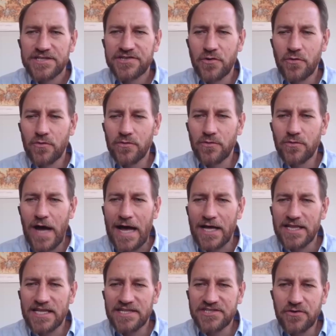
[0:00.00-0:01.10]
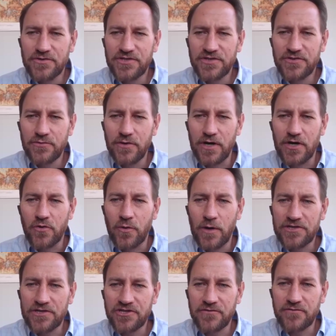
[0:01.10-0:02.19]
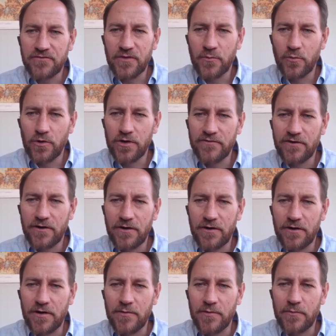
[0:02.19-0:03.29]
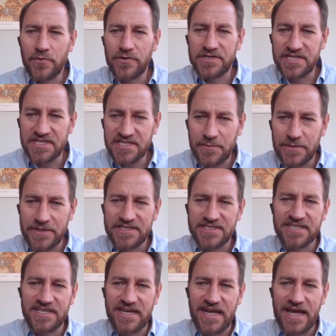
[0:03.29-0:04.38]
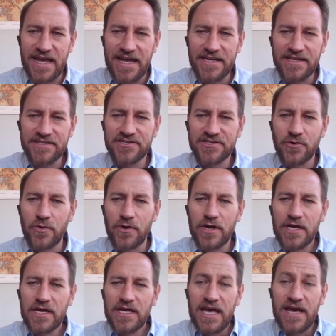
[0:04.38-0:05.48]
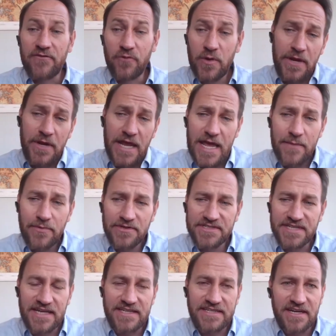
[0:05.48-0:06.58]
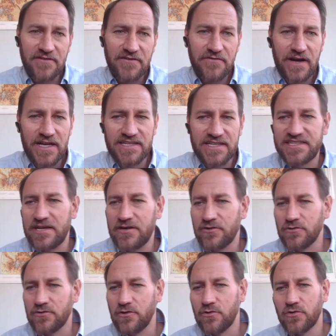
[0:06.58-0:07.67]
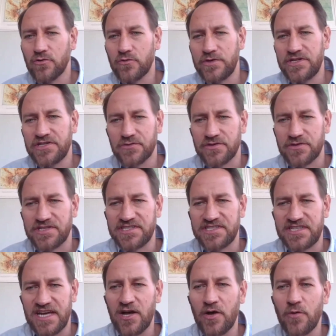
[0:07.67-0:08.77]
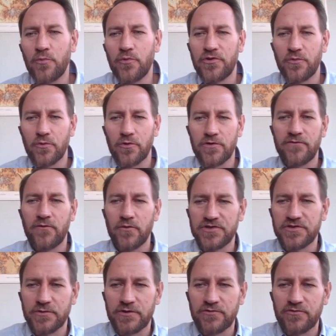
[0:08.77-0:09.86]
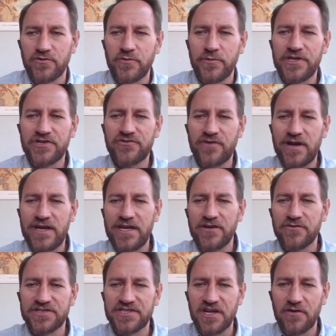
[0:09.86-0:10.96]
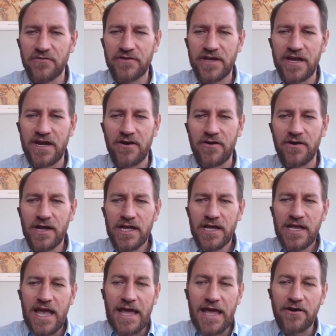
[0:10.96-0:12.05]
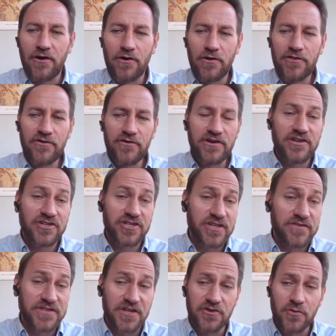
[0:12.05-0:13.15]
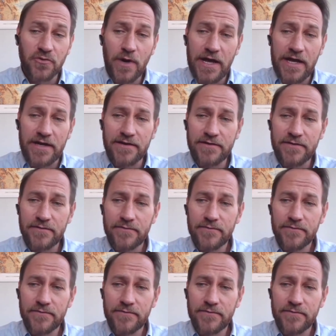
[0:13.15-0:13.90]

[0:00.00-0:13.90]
So let's go to a question from one of our participants today. So have we been able to identify state or local resources to help with workforce recruitment, training, or self-care? And are there initiatives underway?